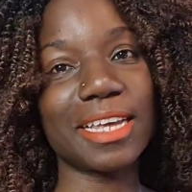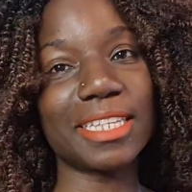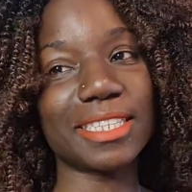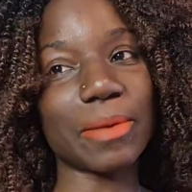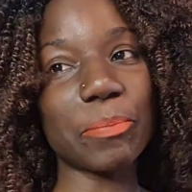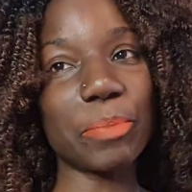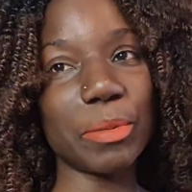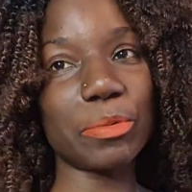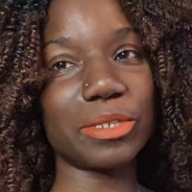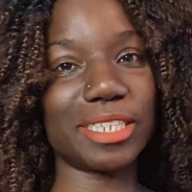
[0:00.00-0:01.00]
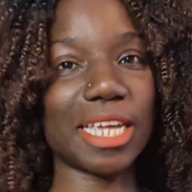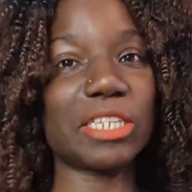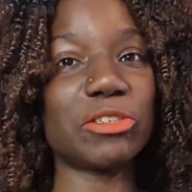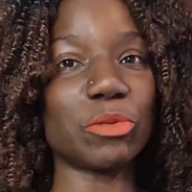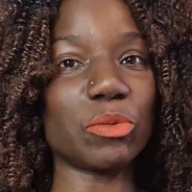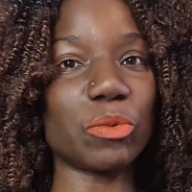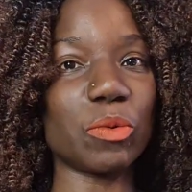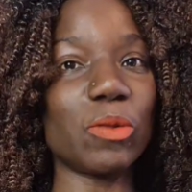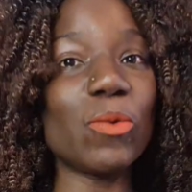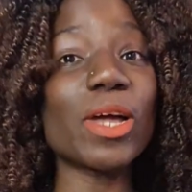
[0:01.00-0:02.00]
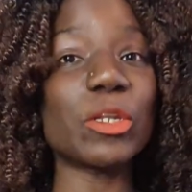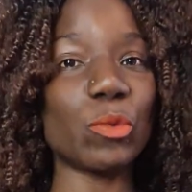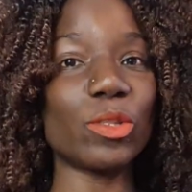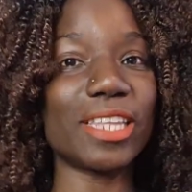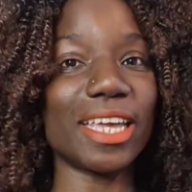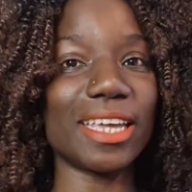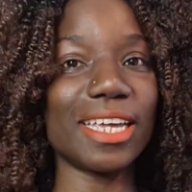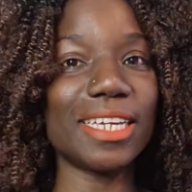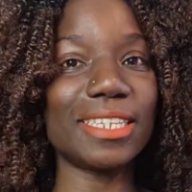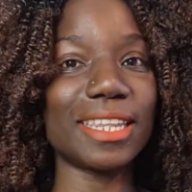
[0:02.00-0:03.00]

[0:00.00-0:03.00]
some people tend to look at what they eat,